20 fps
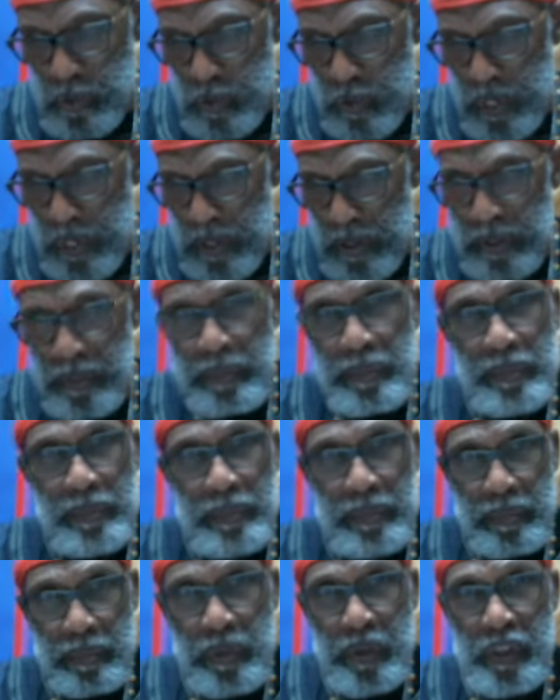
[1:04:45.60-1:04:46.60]
William.
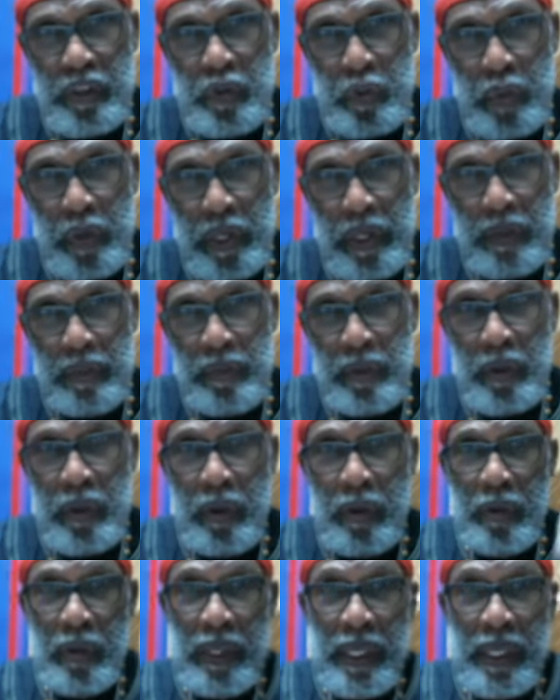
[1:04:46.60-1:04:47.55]
Prince William, you know,